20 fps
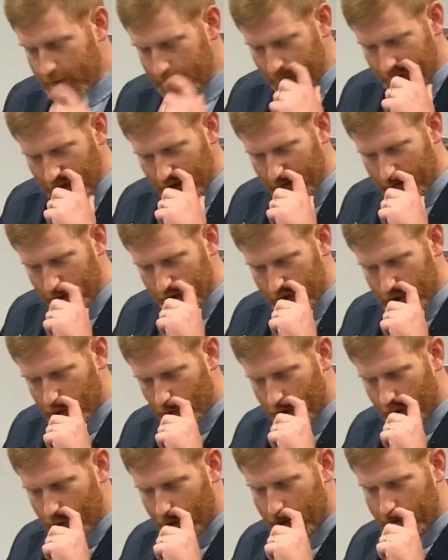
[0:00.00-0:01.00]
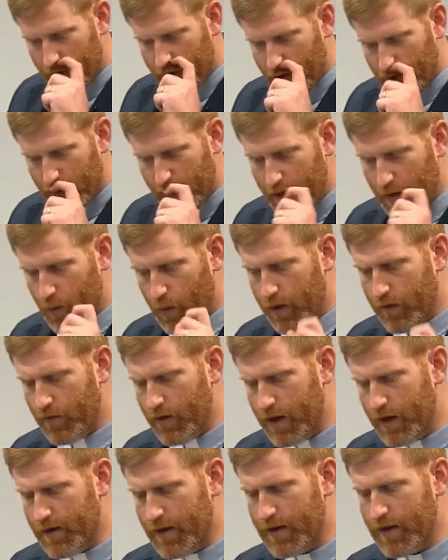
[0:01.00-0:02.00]
In verse 21, we
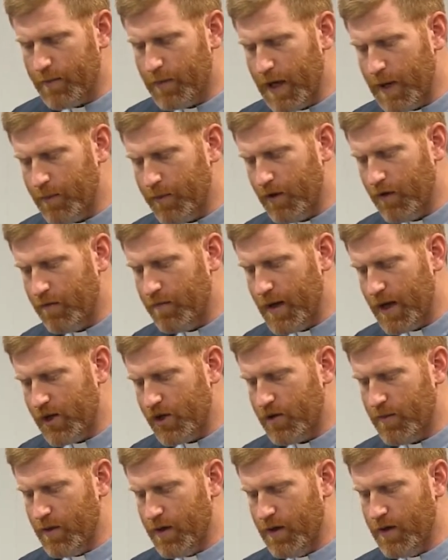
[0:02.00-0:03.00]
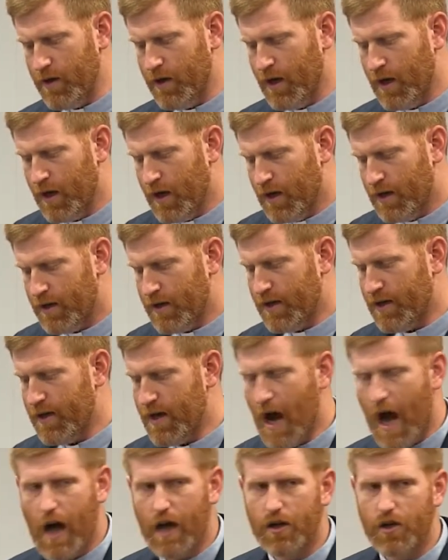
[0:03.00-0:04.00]
read that the people of Benjamin did
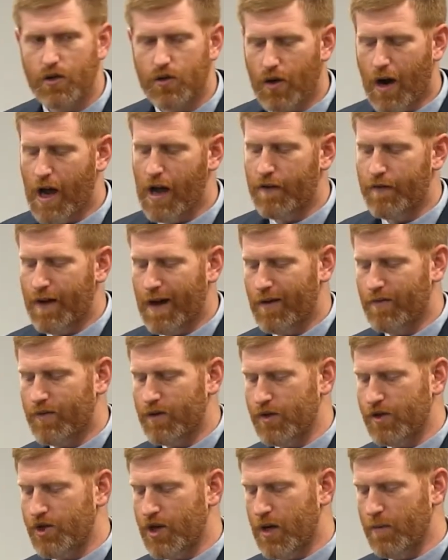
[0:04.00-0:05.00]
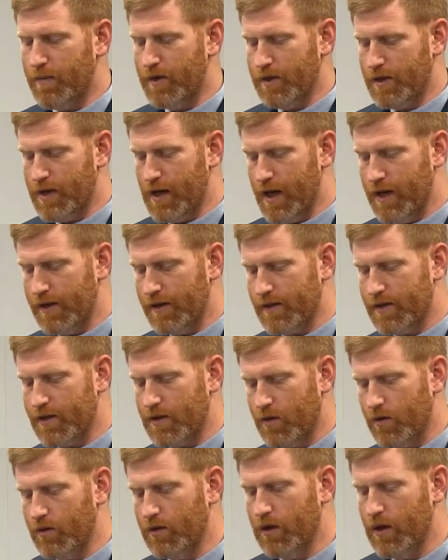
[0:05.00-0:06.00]
not drive out the Jebusites
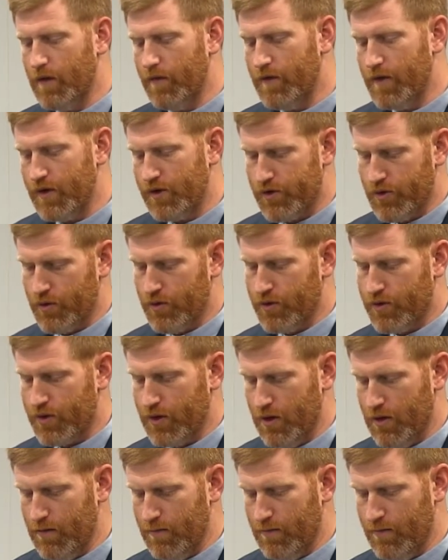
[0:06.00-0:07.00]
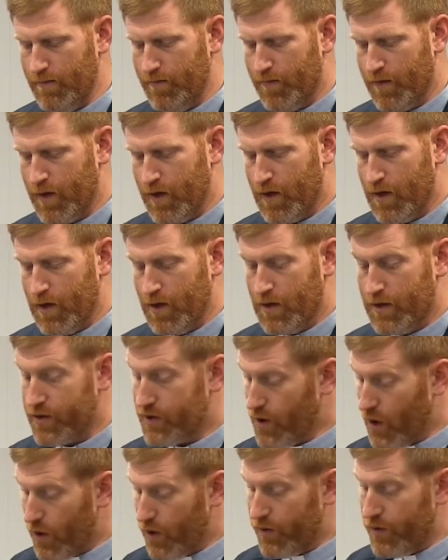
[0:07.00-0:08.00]
who lived in Jerusalem.
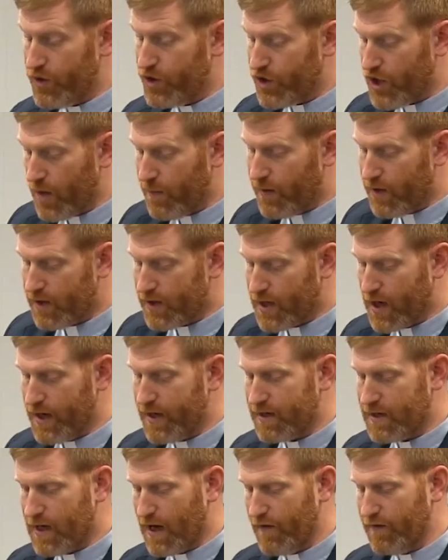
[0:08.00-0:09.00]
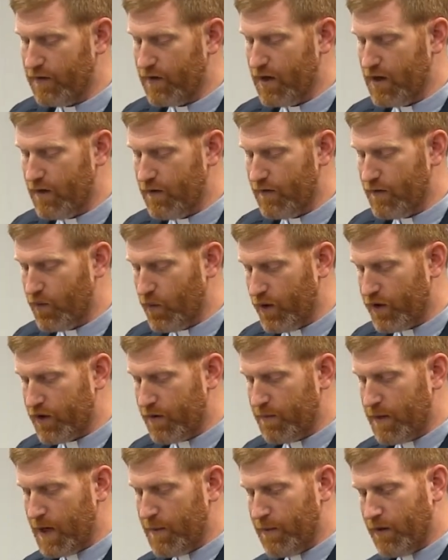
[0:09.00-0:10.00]
So the Jebusites have lived with the
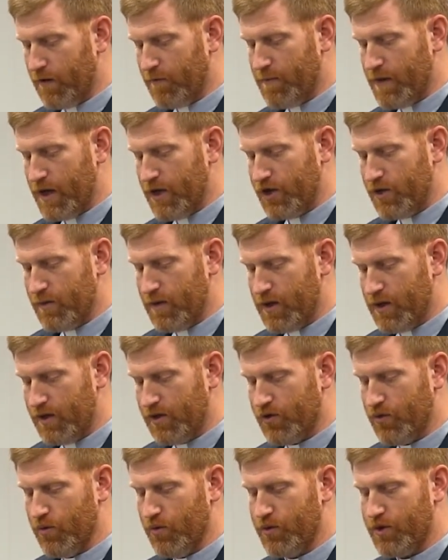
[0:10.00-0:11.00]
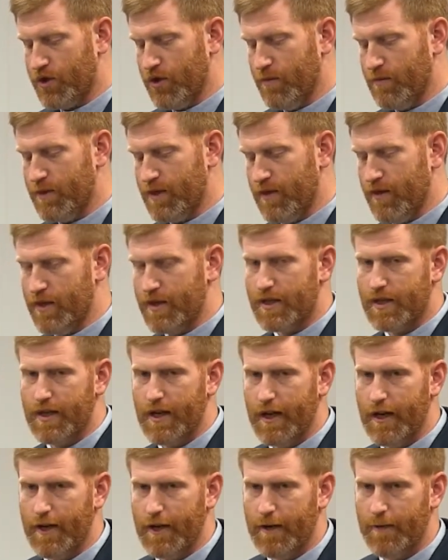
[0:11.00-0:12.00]
people of Benjamin in Jerusalem to this
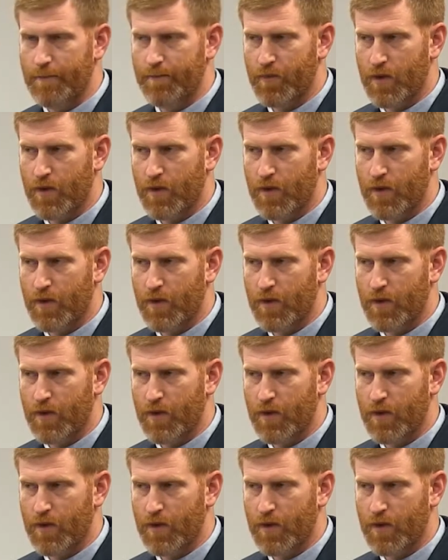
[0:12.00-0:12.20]
day.